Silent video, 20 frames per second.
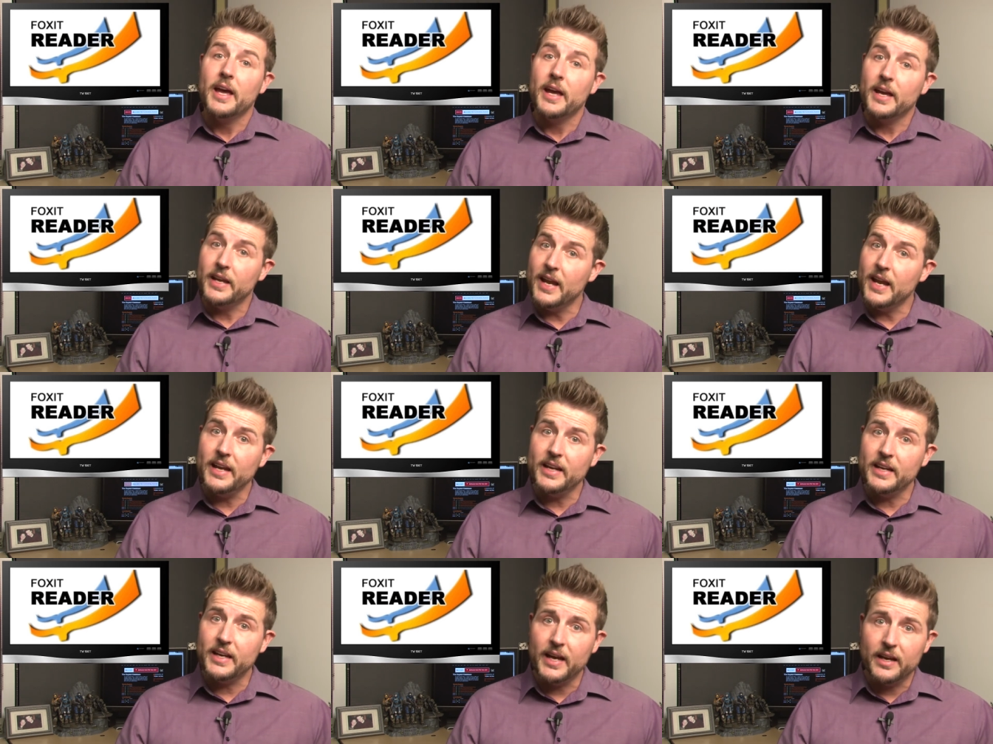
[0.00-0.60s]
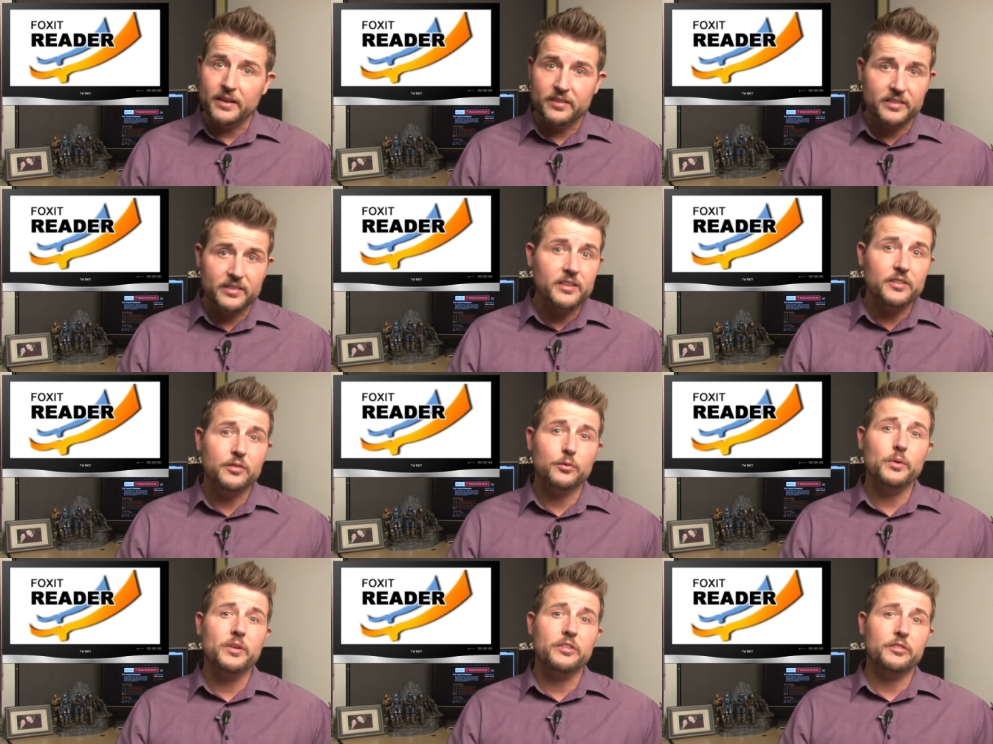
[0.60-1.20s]
In any case,
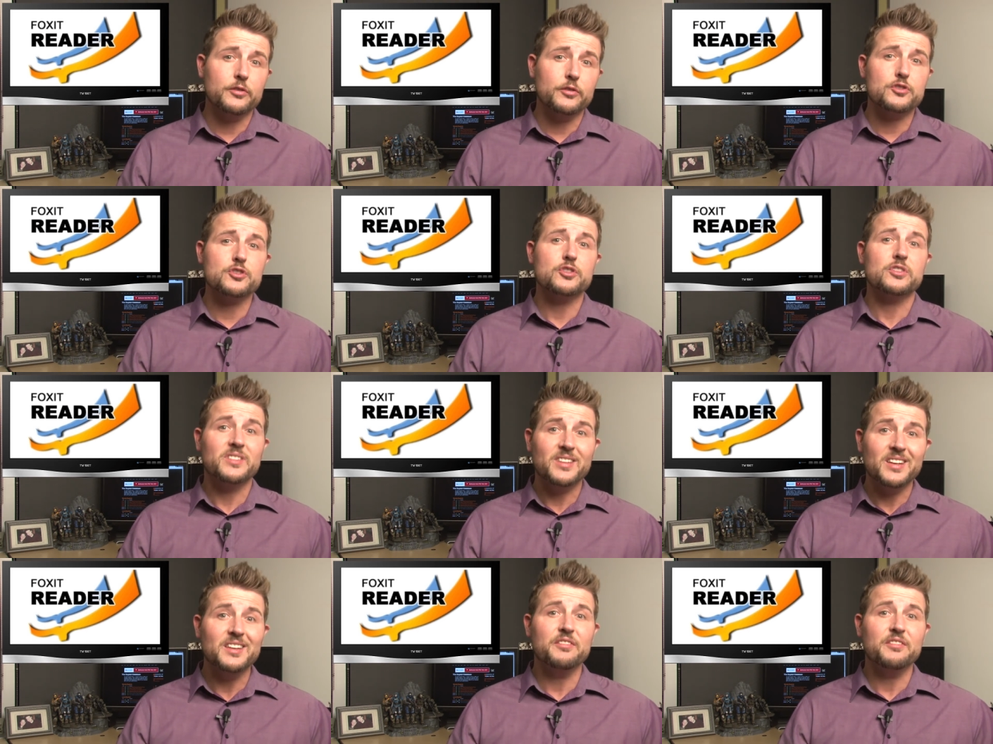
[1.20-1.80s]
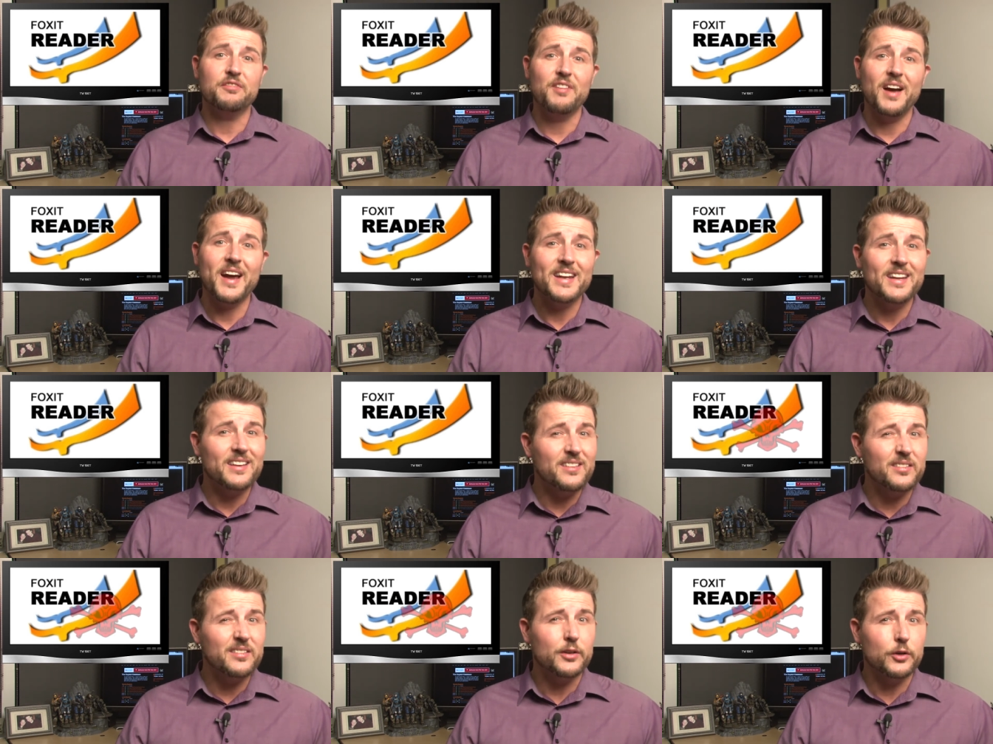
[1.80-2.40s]
this researcher did find
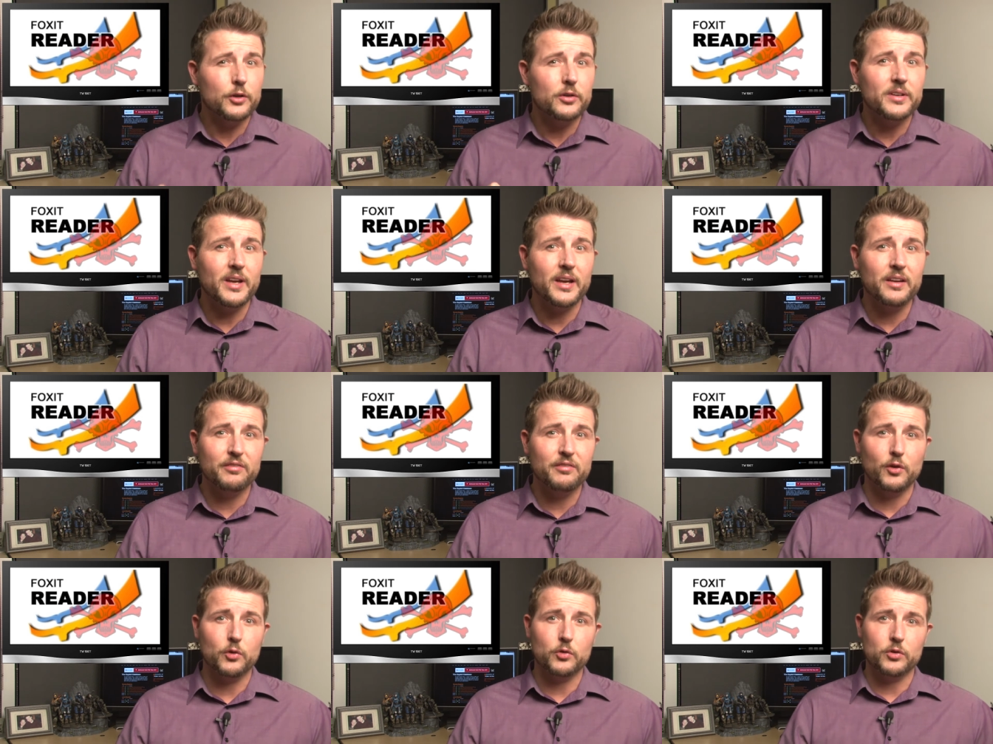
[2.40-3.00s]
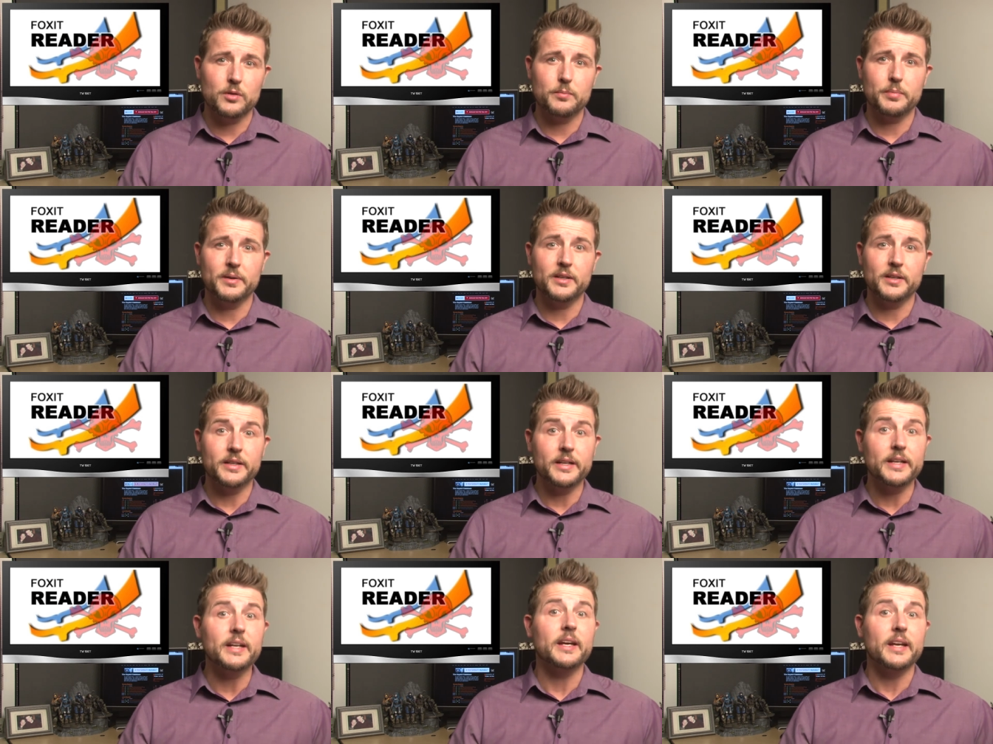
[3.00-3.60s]
a zero-day
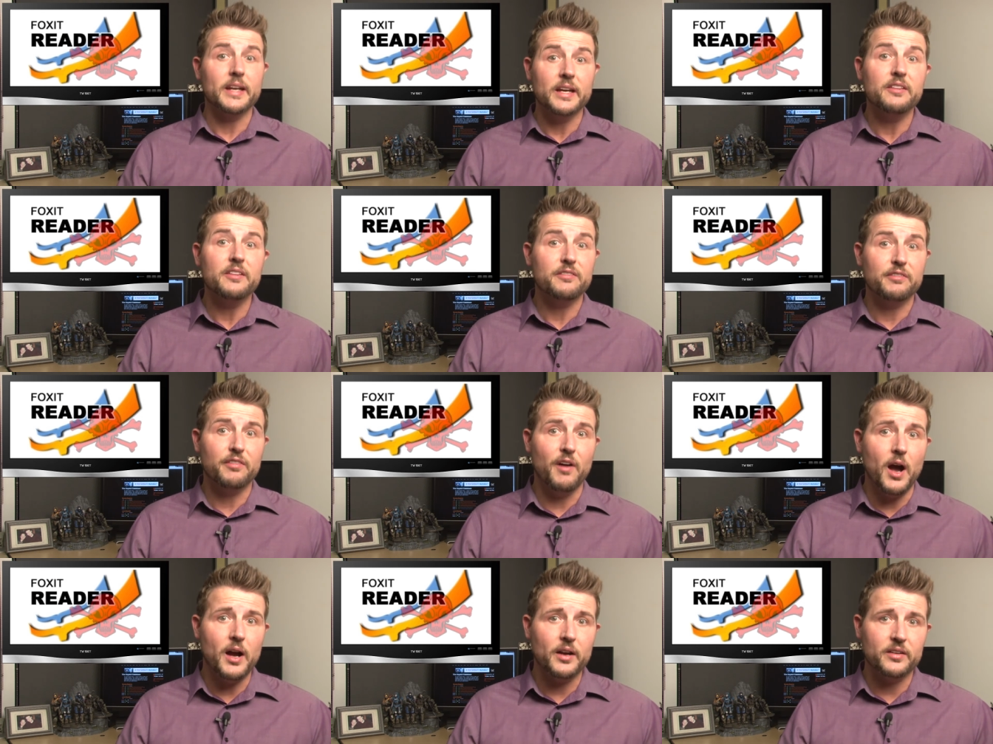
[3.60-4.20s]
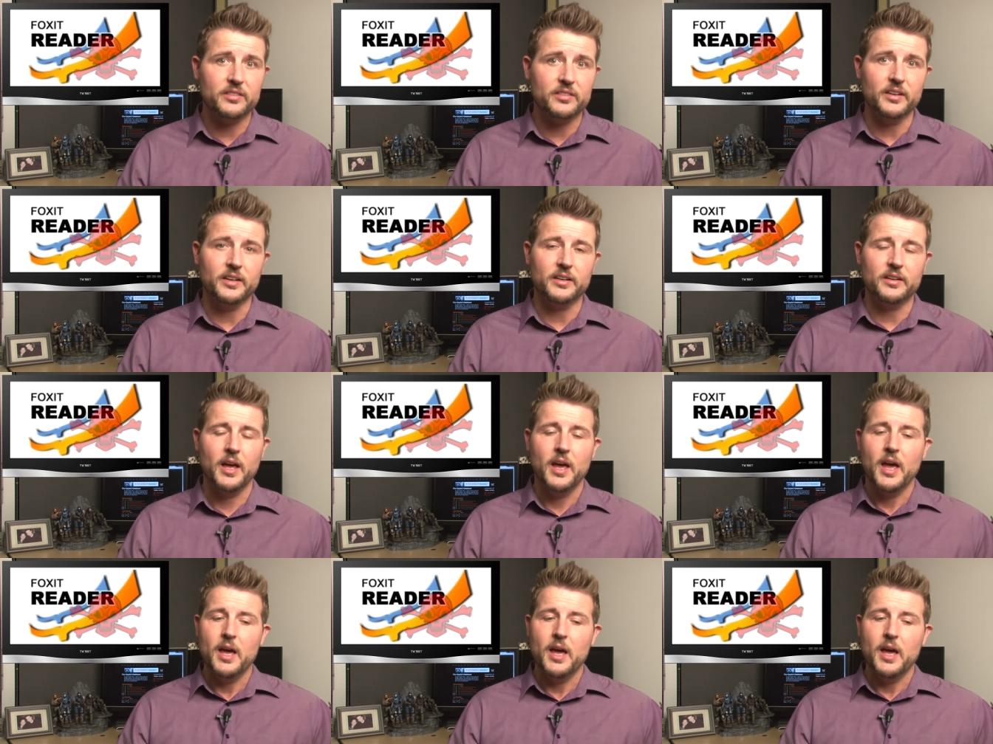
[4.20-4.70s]
vulnerability in Foxit.